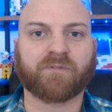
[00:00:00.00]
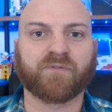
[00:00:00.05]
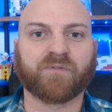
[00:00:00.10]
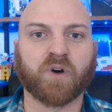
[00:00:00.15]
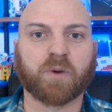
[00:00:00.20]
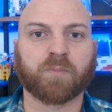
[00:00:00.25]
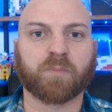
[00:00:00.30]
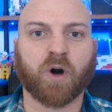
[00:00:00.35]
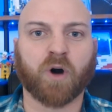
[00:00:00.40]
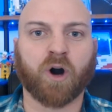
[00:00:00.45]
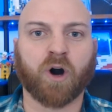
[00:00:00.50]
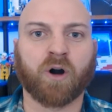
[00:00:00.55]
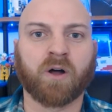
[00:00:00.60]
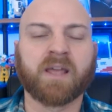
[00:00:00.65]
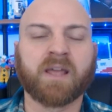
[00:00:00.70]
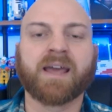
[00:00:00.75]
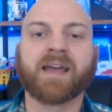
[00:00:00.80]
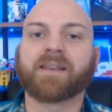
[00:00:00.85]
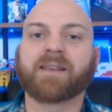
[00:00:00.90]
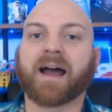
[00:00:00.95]
football,
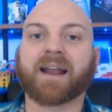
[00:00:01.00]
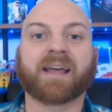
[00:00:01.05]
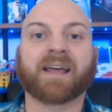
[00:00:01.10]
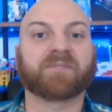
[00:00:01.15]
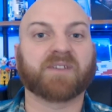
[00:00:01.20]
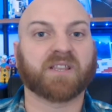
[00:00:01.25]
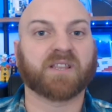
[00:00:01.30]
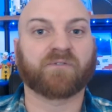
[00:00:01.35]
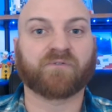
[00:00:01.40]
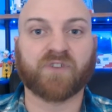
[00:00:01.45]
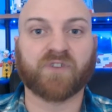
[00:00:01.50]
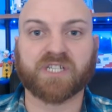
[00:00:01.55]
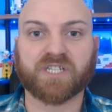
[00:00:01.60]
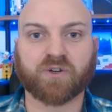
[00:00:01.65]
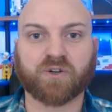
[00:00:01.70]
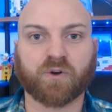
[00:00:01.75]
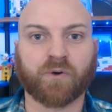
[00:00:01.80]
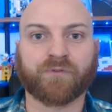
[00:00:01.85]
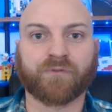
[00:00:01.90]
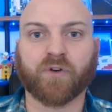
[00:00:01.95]
not having the
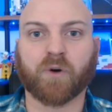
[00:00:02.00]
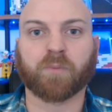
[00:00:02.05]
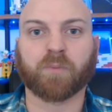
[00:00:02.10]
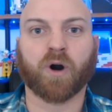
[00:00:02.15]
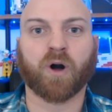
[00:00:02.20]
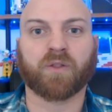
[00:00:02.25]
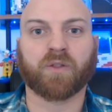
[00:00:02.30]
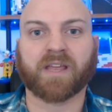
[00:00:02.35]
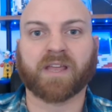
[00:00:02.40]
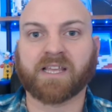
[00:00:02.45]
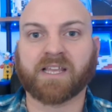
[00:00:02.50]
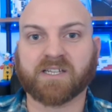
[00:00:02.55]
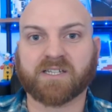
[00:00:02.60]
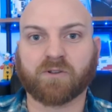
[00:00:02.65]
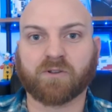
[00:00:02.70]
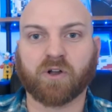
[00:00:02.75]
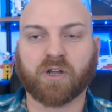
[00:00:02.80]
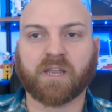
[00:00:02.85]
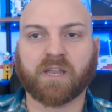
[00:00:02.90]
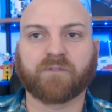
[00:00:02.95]
physical football that he's
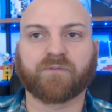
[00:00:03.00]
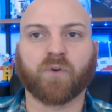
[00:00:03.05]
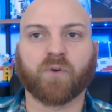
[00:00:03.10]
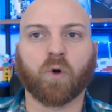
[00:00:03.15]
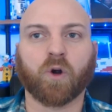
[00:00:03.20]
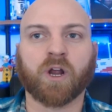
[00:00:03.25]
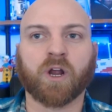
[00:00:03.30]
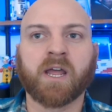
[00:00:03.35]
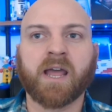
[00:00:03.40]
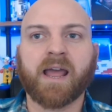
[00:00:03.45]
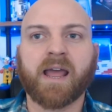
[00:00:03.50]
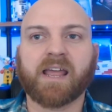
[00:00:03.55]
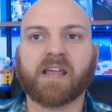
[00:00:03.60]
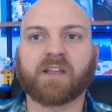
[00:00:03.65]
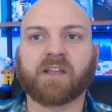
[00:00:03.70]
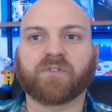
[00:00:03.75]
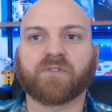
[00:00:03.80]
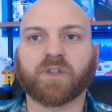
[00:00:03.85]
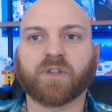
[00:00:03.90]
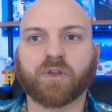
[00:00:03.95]
looking for.
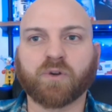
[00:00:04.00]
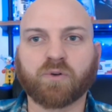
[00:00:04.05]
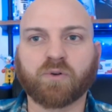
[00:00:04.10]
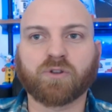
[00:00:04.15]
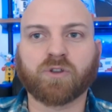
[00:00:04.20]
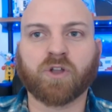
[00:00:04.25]
If you